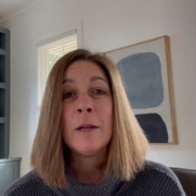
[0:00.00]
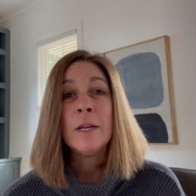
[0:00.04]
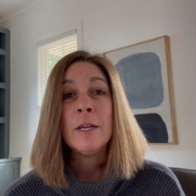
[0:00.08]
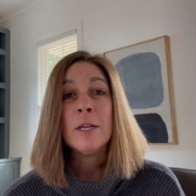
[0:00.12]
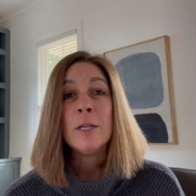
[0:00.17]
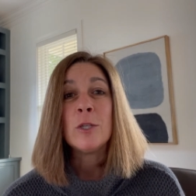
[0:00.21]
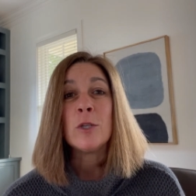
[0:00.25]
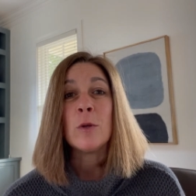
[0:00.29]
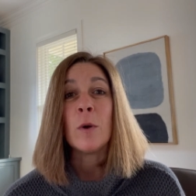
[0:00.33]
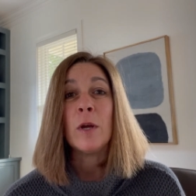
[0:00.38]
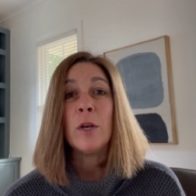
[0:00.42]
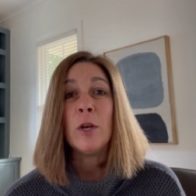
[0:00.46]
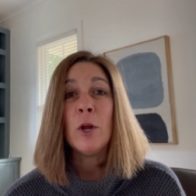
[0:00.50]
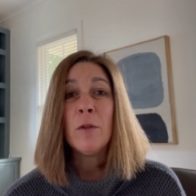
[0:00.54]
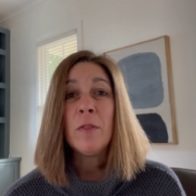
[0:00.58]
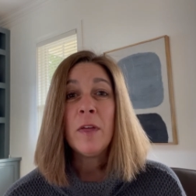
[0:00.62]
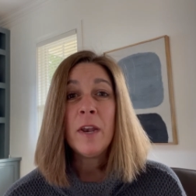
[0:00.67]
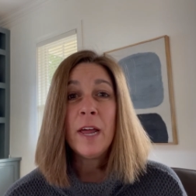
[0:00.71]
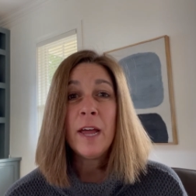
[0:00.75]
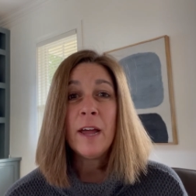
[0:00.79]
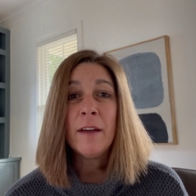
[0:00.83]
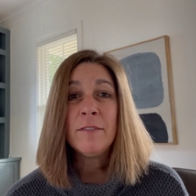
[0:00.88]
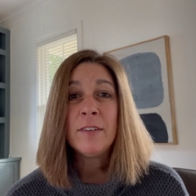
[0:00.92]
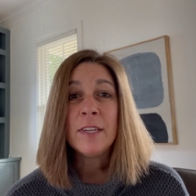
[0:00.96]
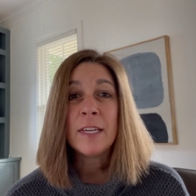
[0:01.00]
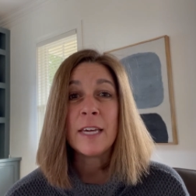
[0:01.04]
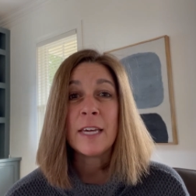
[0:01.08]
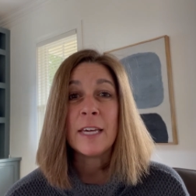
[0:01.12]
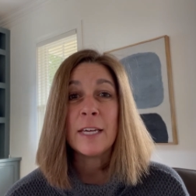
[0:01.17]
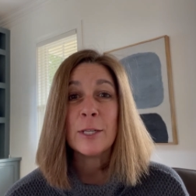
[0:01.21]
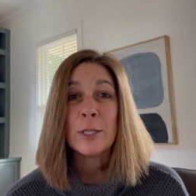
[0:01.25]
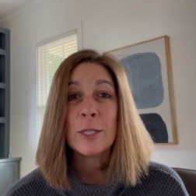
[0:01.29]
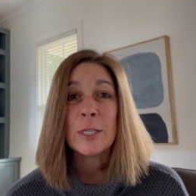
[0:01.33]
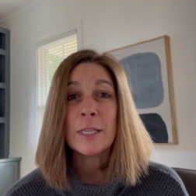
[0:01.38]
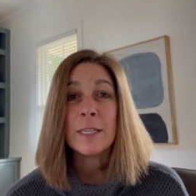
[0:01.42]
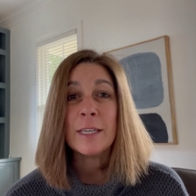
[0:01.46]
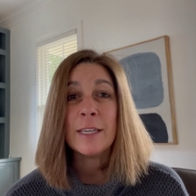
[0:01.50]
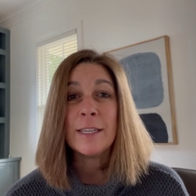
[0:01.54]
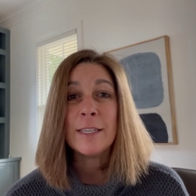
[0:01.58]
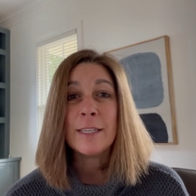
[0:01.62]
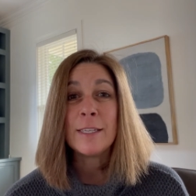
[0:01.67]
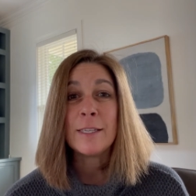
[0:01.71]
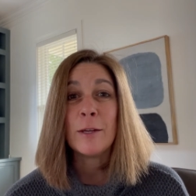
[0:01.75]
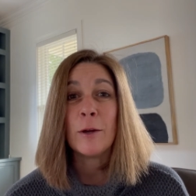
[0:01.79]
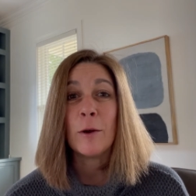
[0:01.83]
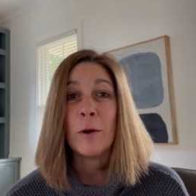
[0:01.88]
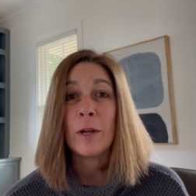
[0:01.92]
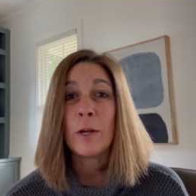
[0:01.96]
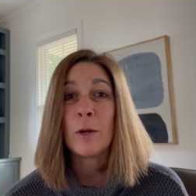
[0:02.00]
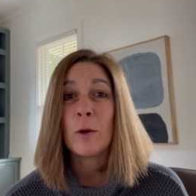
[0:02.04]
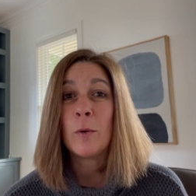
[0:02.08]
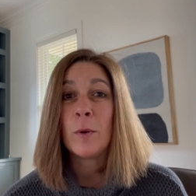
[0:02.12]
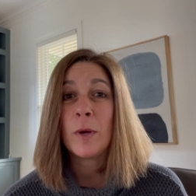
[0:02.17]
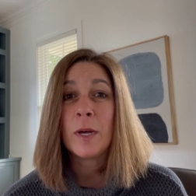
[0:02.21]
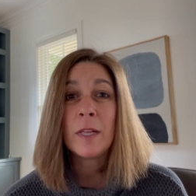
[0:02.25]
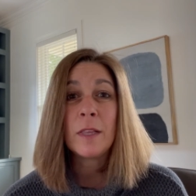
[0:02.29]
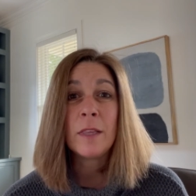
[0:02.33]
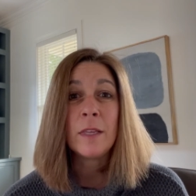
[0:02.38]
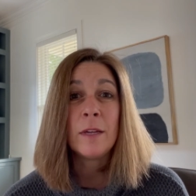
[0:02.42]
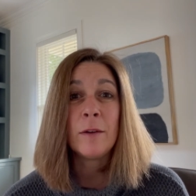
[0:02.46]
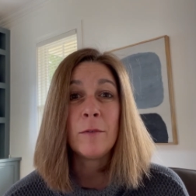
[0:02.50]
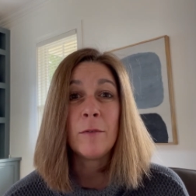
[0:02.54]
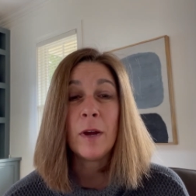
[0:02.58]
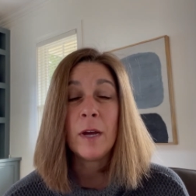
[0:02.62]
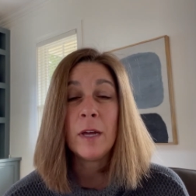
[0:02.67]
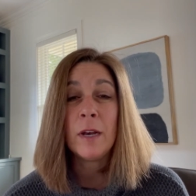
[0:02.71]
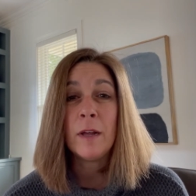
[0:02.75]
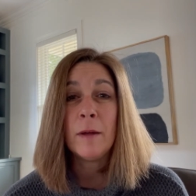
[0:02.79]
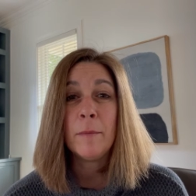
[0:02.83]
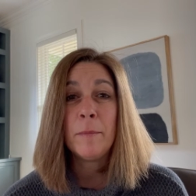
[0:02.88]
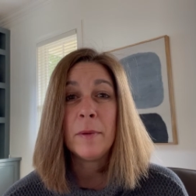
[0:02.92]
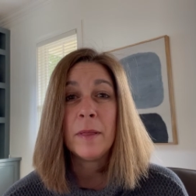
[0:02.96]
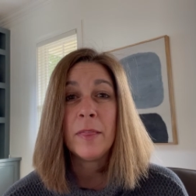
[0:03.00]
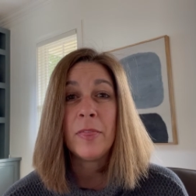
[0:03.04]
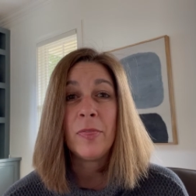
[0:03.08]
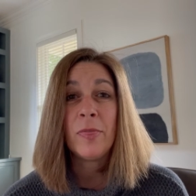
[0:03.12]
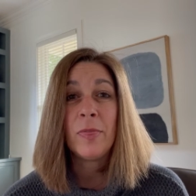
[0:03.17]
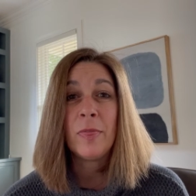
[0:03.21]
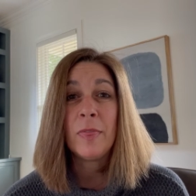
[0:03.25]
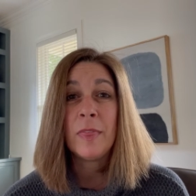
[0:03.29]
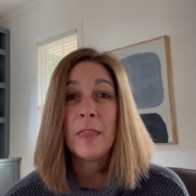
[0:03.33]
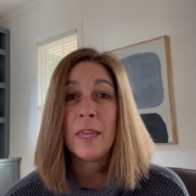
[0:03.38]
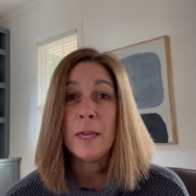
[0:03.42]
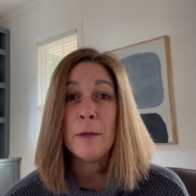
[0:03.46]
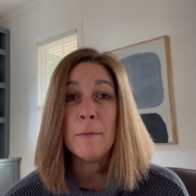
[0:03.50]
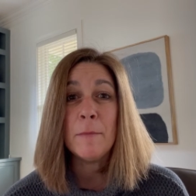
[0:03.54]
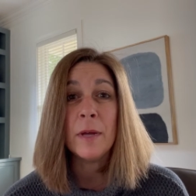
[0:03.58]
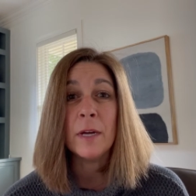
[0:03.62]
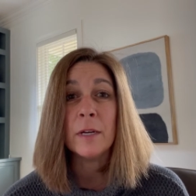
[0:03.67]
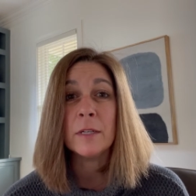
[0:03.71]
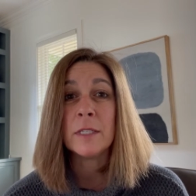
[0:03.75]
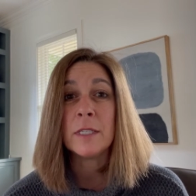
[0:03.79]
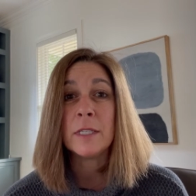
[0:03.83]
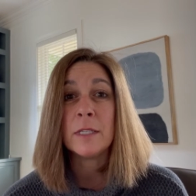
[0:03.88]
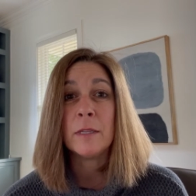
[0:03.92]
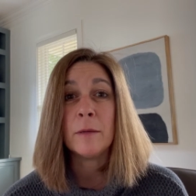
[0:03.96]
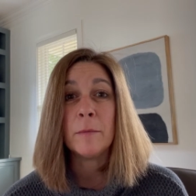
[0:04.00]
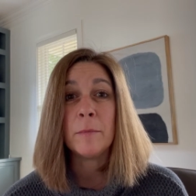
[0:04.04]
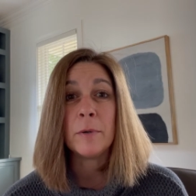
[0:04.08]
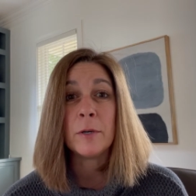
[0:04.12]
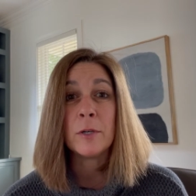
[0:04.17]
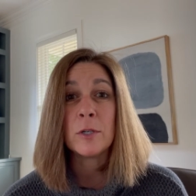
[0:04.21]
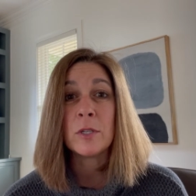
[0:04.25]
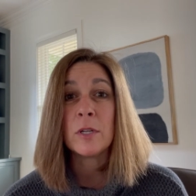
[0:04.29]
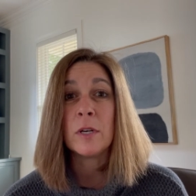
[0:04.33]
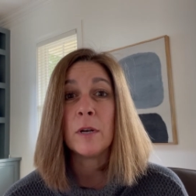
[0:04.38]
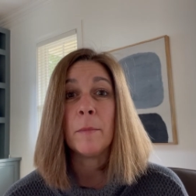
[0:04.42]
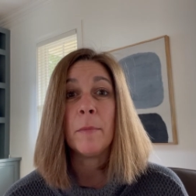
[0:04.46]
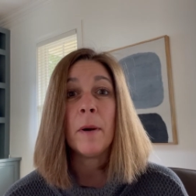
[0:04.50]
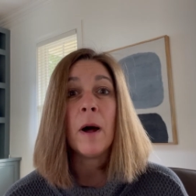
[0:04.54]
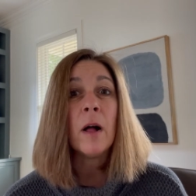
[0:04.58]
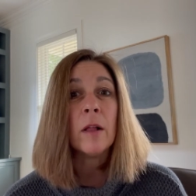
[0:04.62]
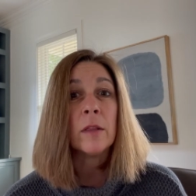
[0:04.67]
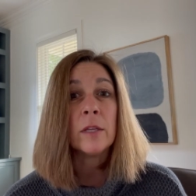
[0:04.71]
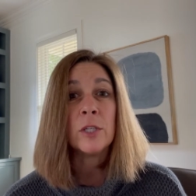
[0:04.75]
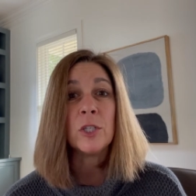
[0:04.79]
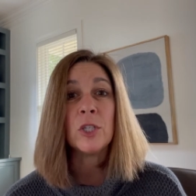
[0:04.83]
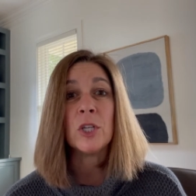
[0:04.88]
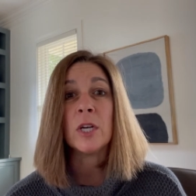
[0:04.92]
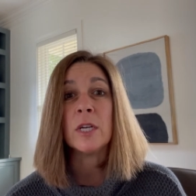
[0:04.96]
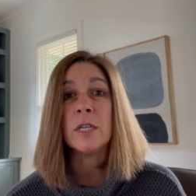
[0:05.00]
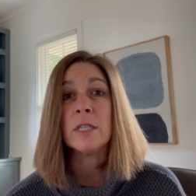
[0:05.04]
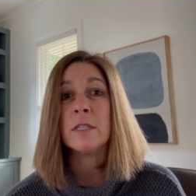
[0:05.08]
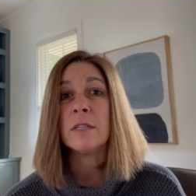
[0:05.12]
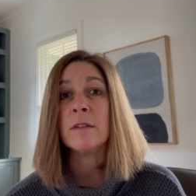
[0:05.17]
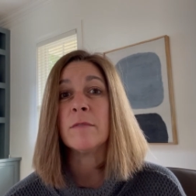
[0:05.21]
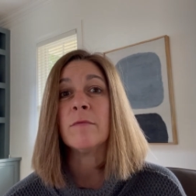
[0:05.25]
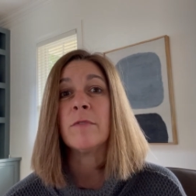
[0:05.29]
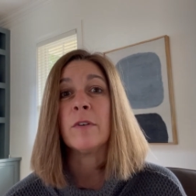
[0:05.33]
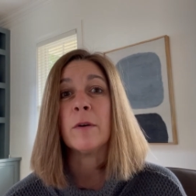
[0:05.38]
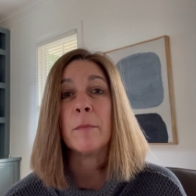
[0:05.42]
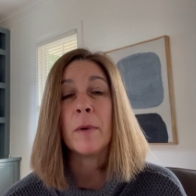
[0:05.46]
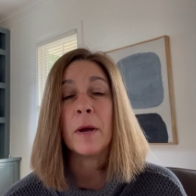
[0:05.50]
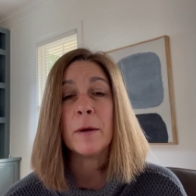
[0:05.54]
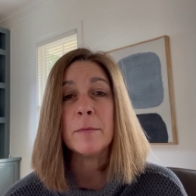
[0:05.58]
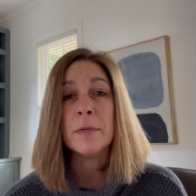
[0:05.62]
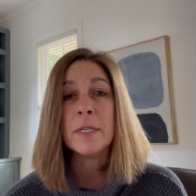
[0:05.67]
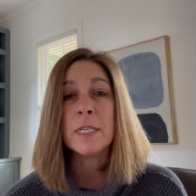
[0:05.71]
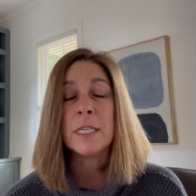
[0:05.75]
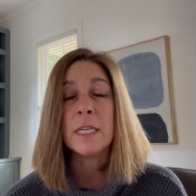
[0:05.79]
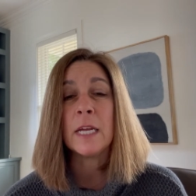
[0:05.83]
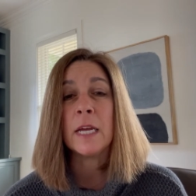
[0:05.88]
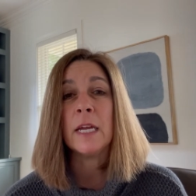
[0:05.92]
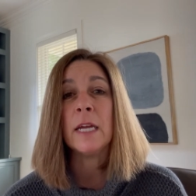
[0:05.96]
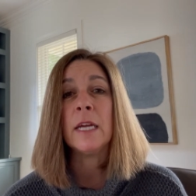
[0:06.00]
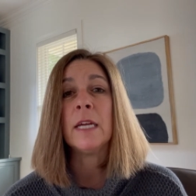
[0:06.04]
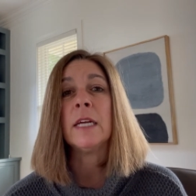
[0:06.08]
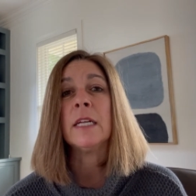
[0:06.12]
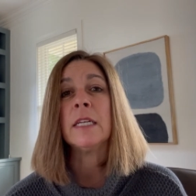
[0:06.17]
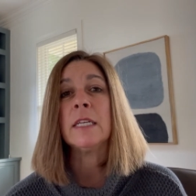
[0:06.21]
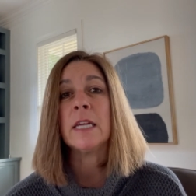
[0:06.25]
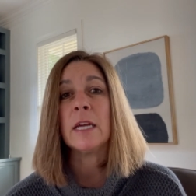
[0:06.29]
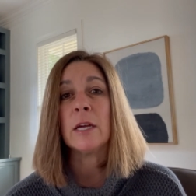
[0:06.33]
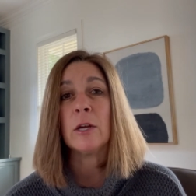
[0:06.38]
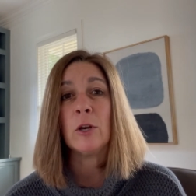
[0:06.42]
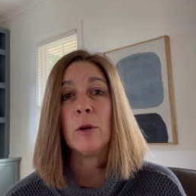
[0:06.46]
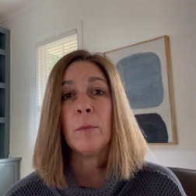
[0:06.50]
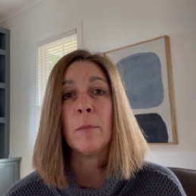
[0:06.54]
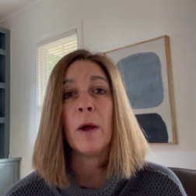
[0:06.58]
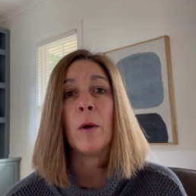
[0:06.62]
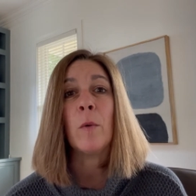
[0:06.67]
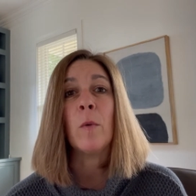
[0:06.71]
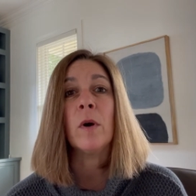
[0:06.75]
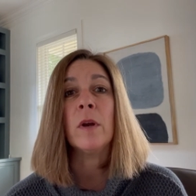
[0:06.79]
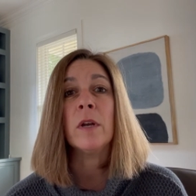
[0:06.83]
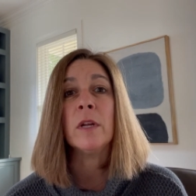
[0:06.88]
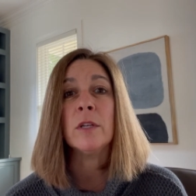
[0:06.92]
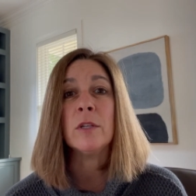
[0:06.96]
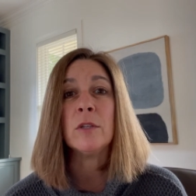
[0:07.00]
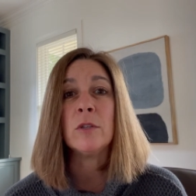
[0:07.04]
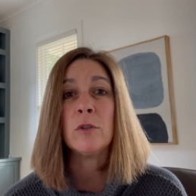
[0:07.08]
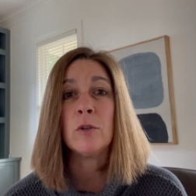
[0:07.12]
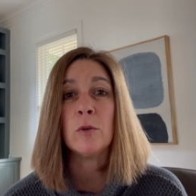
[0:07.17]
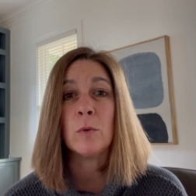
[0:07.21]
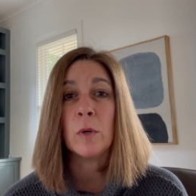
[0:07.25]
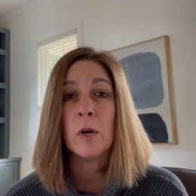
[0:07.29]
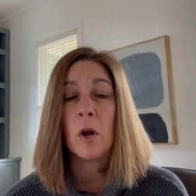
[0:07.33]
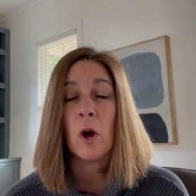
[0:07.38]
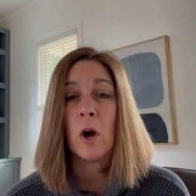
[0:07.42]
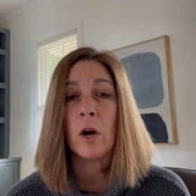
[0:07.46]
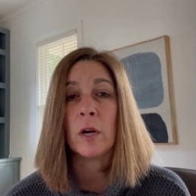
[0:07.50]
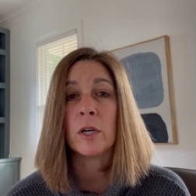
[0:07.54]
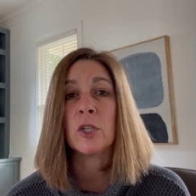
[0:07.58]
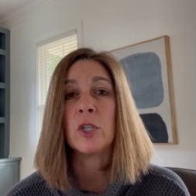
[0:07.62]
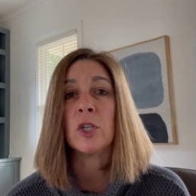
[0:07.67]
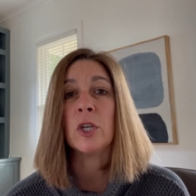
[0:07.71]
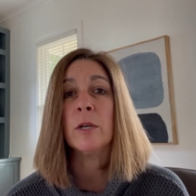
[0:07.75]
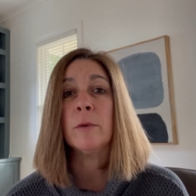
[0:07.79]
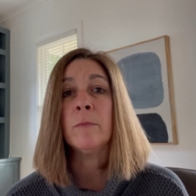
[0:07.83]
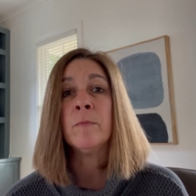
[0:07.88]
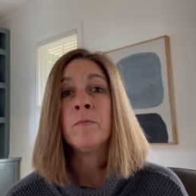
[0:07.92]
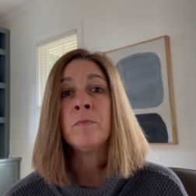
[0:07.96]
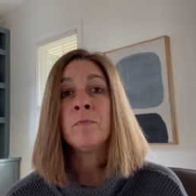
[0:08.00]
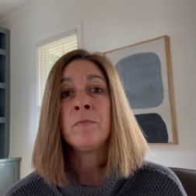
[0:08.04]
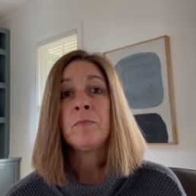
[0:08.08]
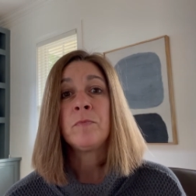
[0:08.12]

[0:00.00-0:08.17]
So I know that I have to cancel it. So I quickly write up an email to the person apologizing for my mistake and telling them I want to do an auction.